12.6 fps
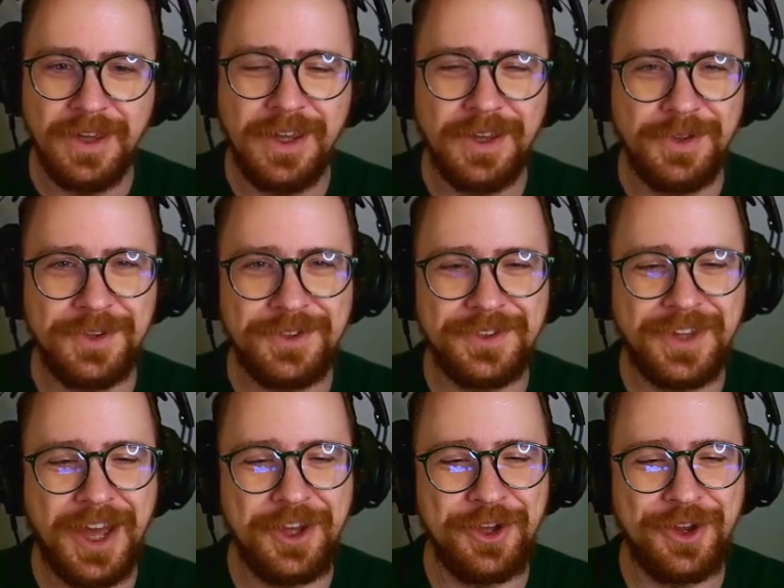This is
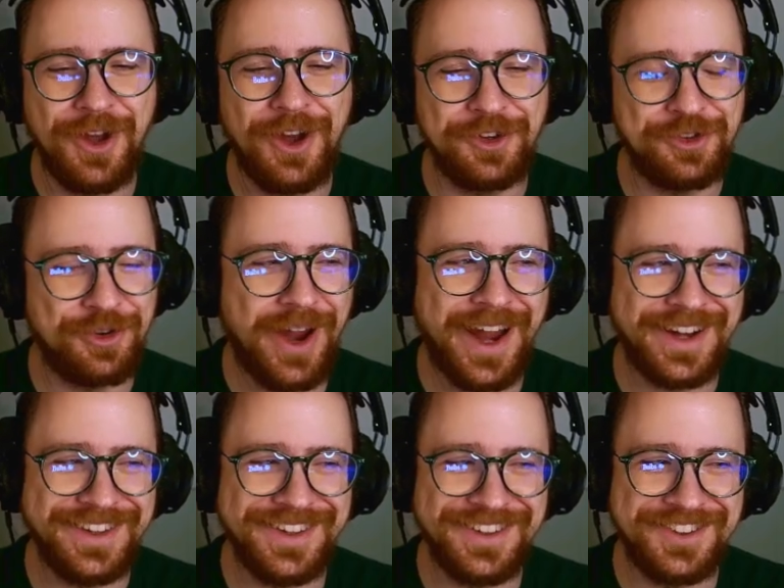how you
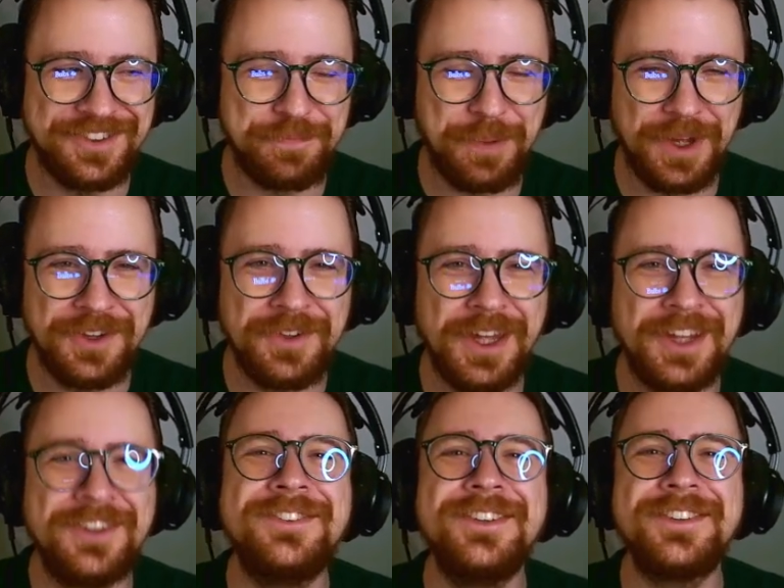contract it, just by
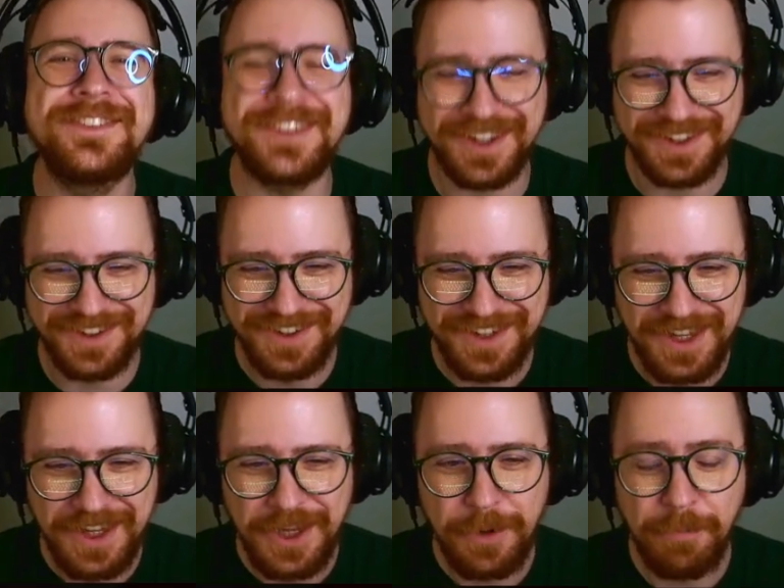existing.
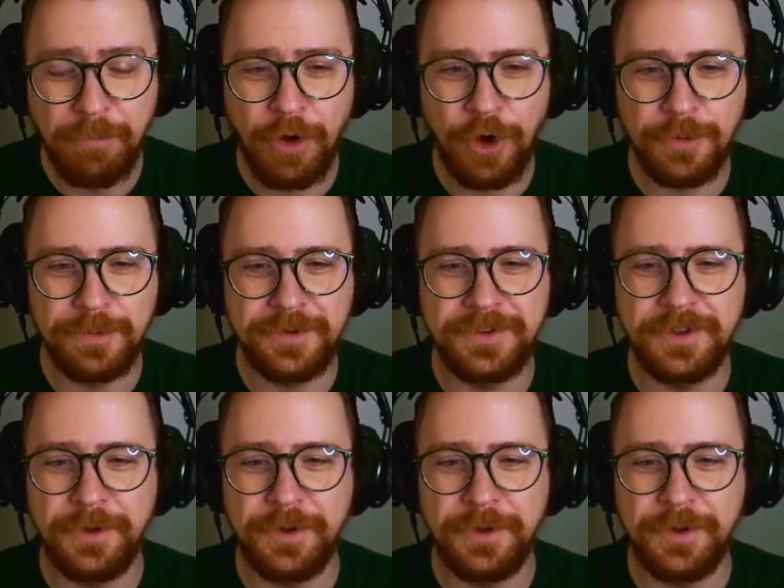Bulbs.